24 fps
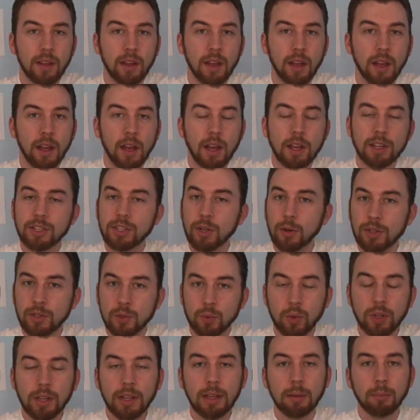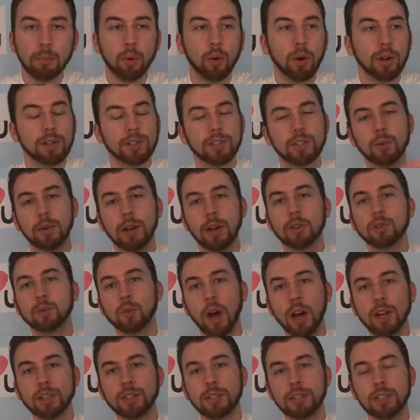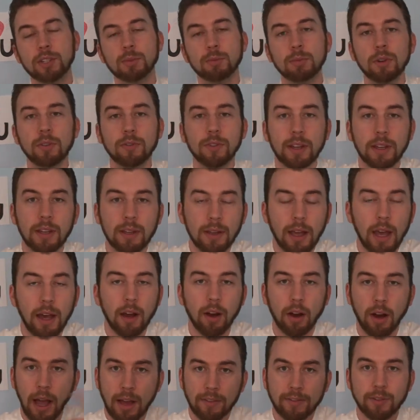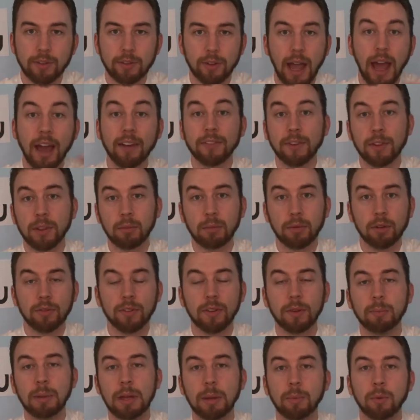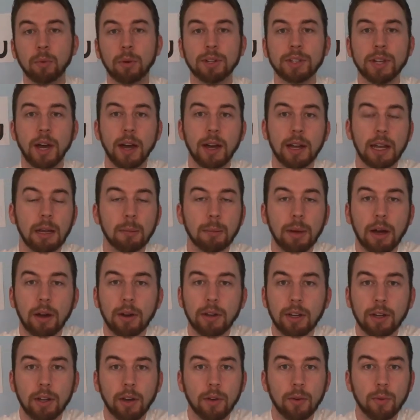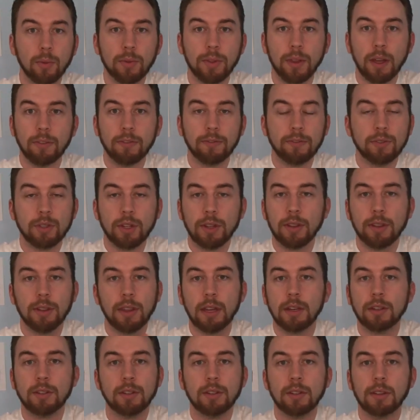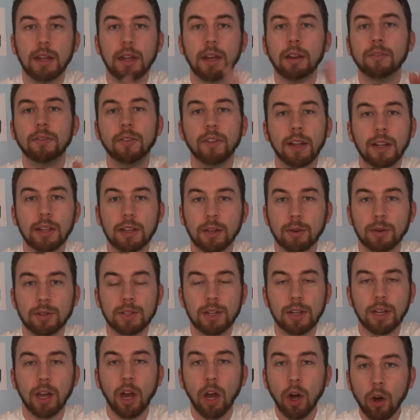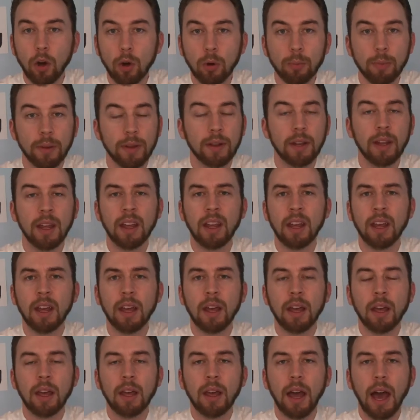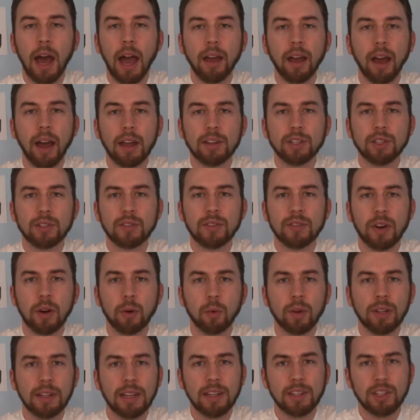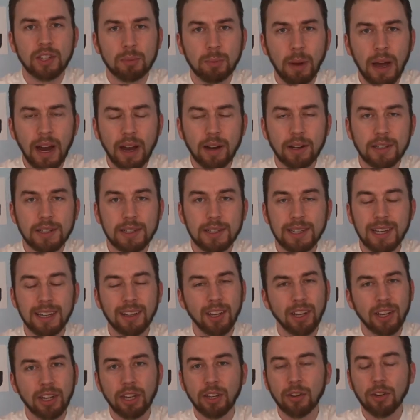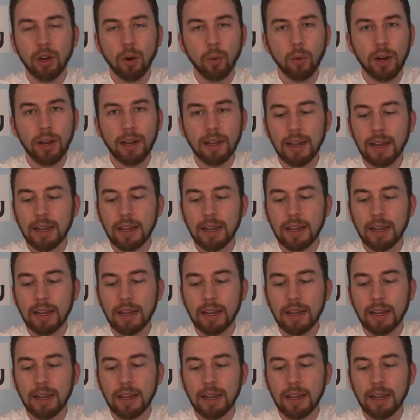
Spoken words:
So it's really important. So when I was watching this movie, or after the movie, people were talking about, you know, they didn't feel like there was any hope, and I just felt really inspired to say, look, you know what?